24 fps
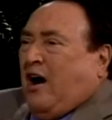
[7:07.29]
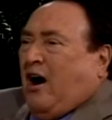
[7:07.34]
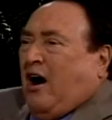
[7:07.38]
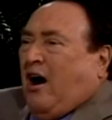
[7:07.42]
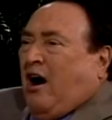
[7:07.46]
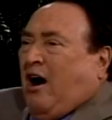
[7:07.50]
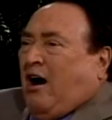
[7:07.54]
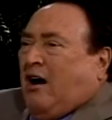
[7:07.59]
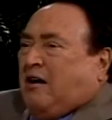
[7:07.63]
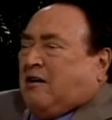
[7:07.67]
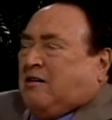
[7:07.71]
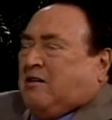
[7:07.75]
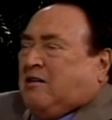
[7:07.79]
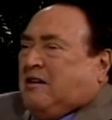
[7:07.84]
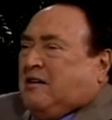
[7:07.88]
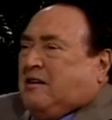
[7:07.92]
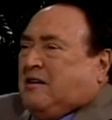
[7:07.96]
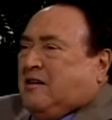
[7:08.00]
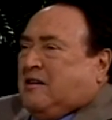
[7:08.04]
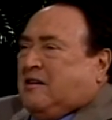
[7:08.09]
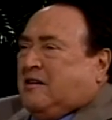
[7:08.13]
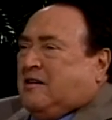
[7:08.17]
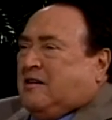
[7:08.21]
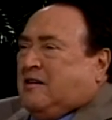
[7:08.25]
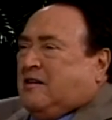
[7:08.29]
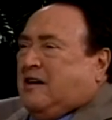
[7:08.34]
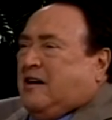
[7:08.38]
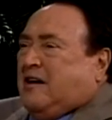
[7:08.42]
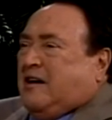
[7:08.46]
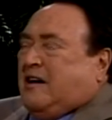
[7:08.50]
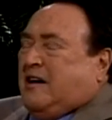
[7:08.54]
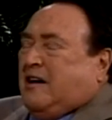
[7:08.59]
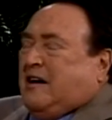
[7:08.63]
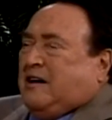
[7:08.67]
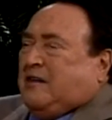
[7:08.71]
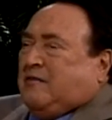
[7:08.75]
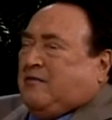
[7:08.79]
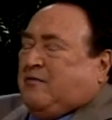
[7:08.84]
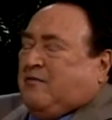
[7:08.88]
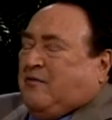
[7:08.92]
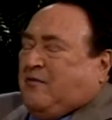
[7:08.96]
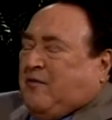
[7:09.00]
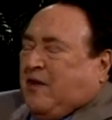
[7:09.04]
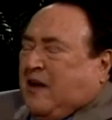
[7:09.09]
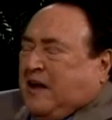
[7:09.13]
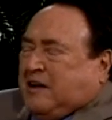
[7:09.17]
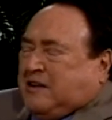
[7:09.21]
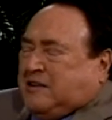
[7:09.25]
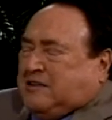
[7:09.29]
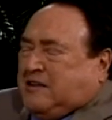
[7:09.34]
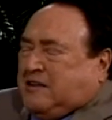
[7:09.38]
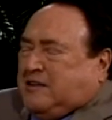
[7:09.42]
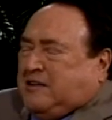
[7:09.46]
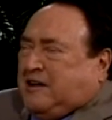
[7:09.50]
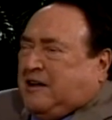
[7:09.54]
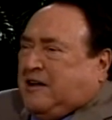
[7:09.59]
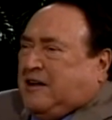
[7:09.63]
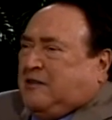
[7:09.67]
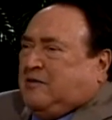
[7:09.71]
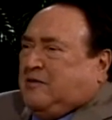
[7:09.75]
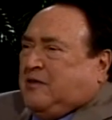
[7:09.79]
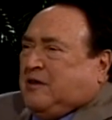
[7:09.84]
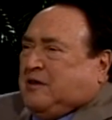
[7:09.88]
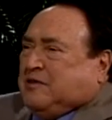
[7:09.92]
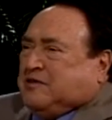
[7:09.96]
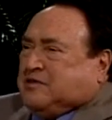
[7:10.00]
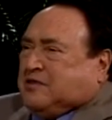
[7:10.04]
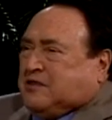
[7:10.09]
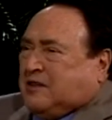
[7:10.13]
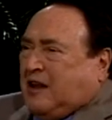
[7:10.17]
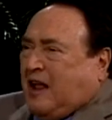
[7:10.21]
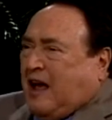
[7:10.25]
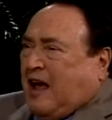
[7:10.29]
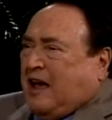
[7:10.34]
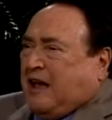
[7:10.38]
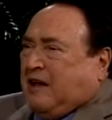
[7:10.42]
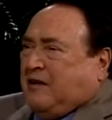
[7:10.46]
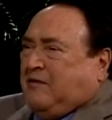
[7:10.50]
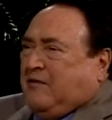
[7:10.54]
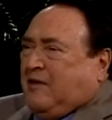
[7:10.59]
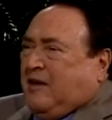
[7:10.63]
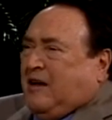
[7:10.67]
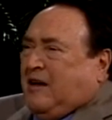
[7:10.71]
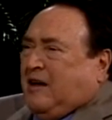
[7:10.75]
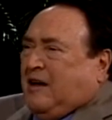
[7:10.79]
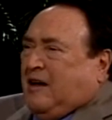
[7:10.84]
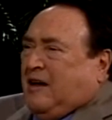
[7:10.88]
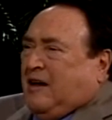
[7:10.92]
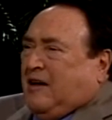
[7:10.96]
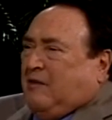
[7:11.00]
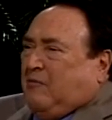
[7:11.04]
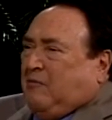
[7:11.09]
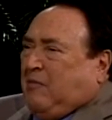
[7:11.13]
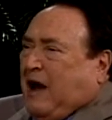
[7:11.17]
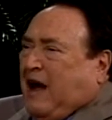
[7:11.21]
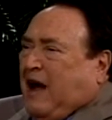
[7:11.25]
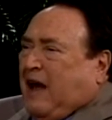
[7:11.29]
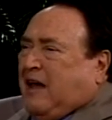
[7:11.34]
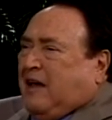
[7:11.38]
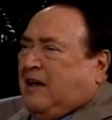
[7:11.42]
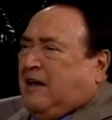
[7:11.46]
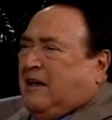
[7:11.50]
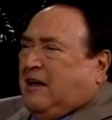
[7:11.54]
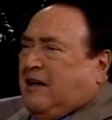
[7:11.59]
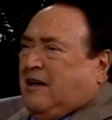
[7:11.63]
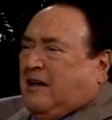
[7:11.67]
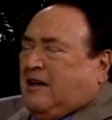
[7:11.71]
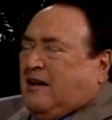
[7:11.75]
are affected in this life by